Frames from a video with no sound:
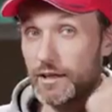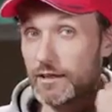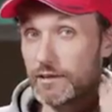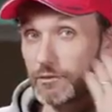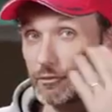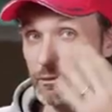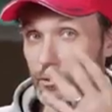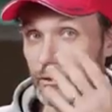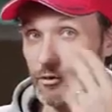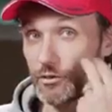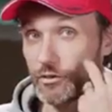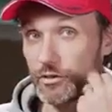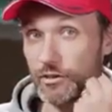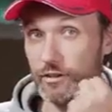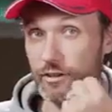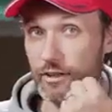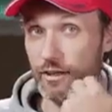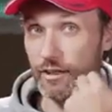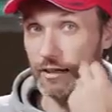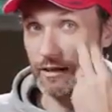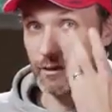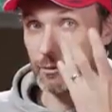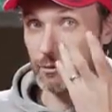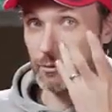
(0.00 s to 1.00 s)
of the first thing that
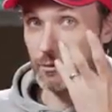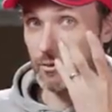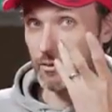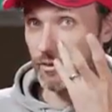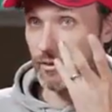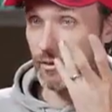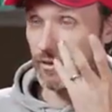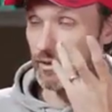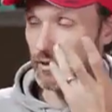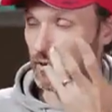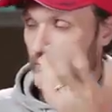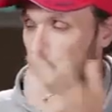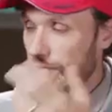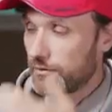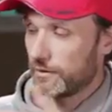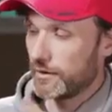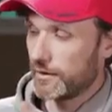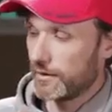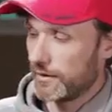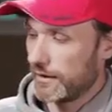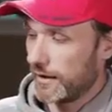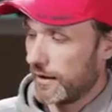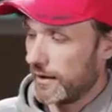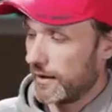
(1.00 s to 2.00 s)
I would think of,
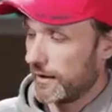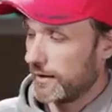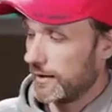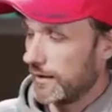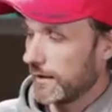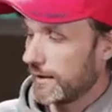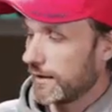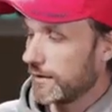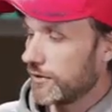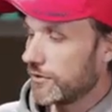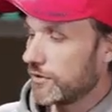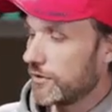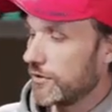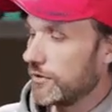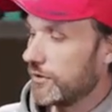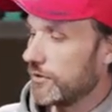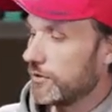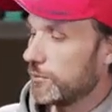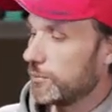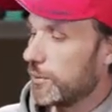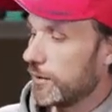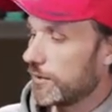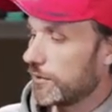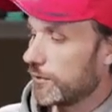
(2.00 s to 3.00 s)
then yeah, I can see
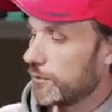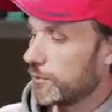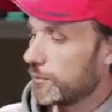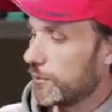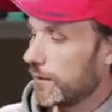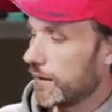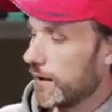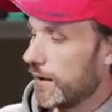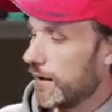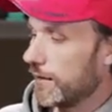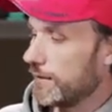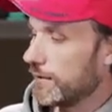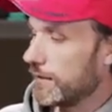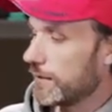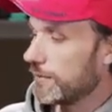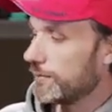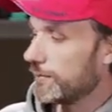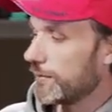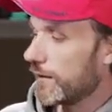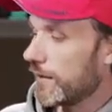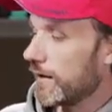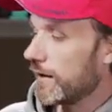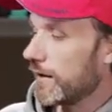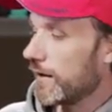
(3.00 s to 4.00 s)
these buttons being handy.
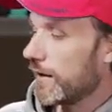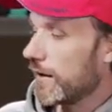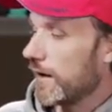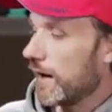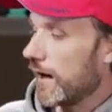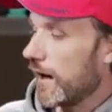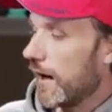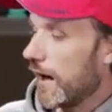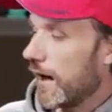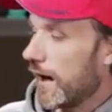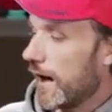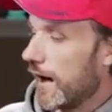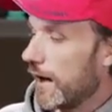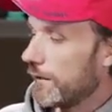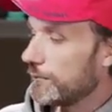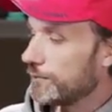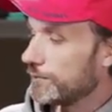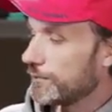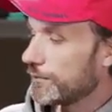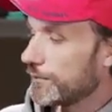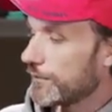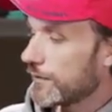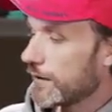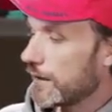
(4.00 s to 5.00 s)

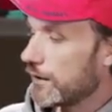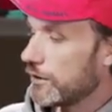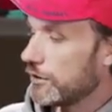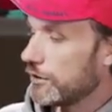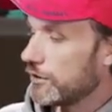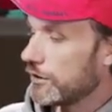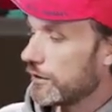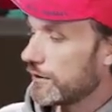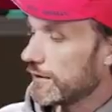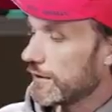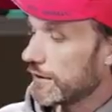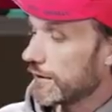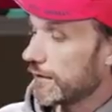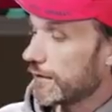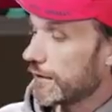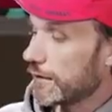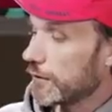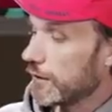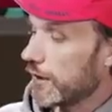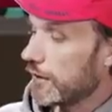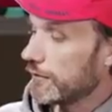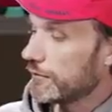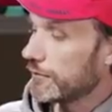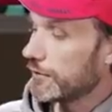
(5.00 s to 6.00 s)
Another thing you have